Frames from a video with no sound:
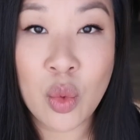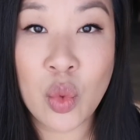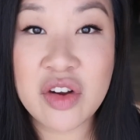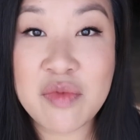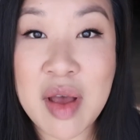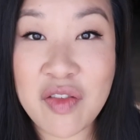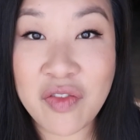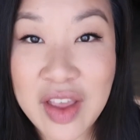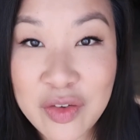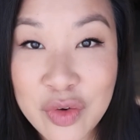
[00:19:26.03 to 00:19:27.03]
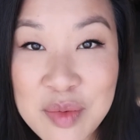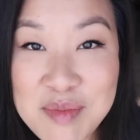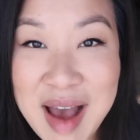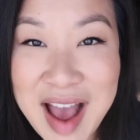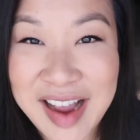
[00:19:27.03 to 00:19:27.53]
One of my favorite
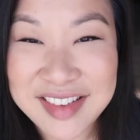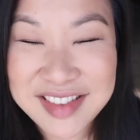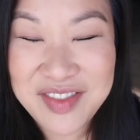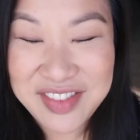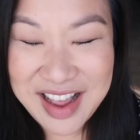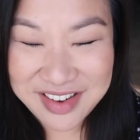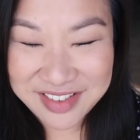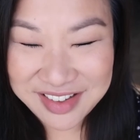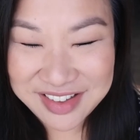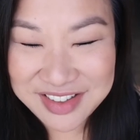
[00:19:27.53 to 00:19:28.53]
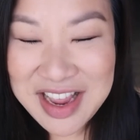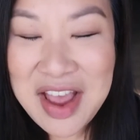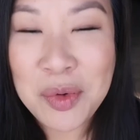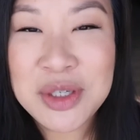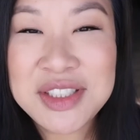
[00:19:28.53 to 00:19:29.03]
MAC lip liner colors,
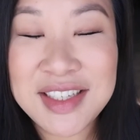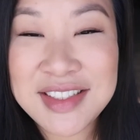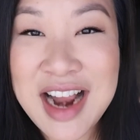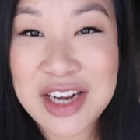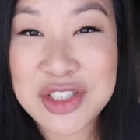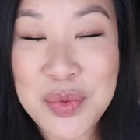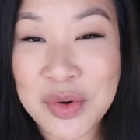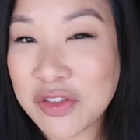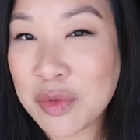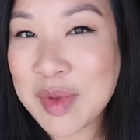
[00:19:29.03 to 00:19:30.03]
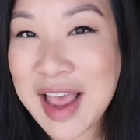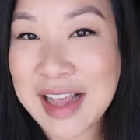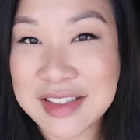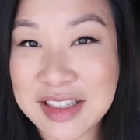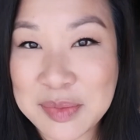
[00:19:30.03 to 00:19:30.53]
which doesn't actually work for me
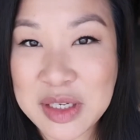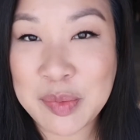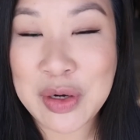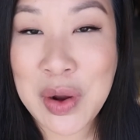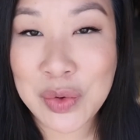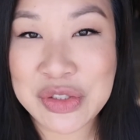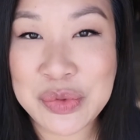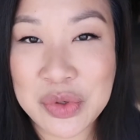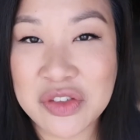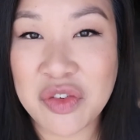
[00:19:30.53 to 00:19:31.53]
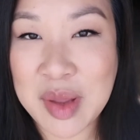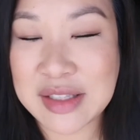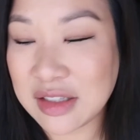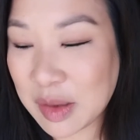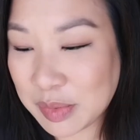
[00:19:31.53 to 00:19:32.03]
as a lipstick, but only works for me
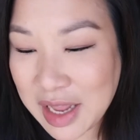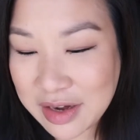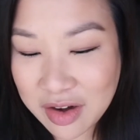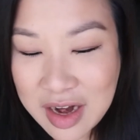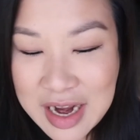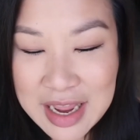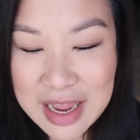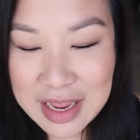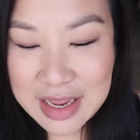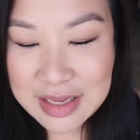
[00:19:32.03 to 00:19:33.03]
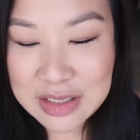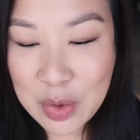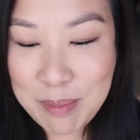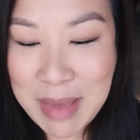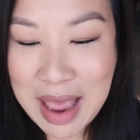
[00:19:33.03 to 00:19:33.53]
as a lip liner, is
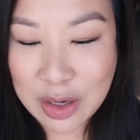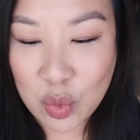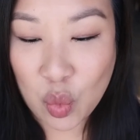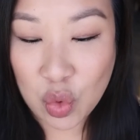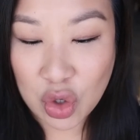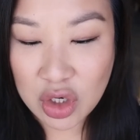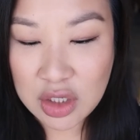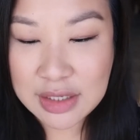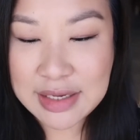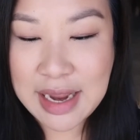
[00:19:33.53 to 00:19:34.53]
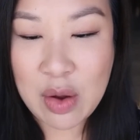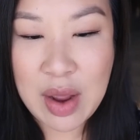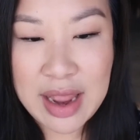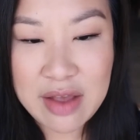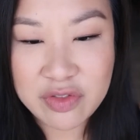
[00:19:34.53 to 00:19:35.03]
MAC Whirl. Now,
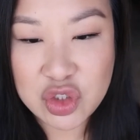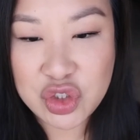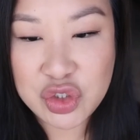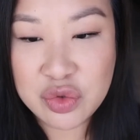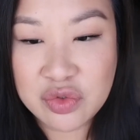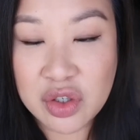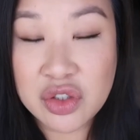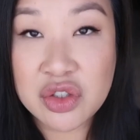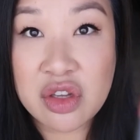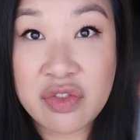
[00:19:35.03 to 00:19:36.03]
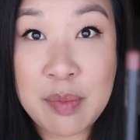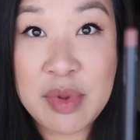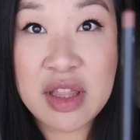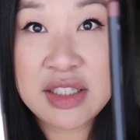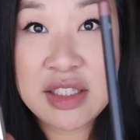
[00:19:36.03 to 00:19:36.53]
I have two versions of it,
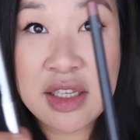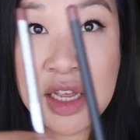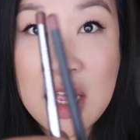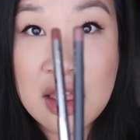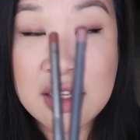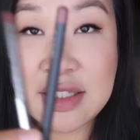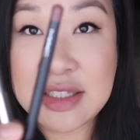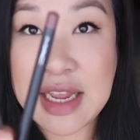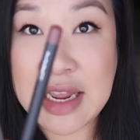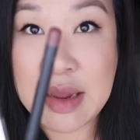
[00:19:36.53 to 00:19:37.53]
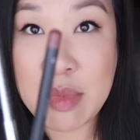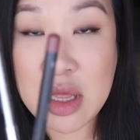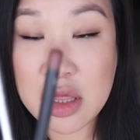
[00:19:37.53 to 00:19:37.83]
but this is the same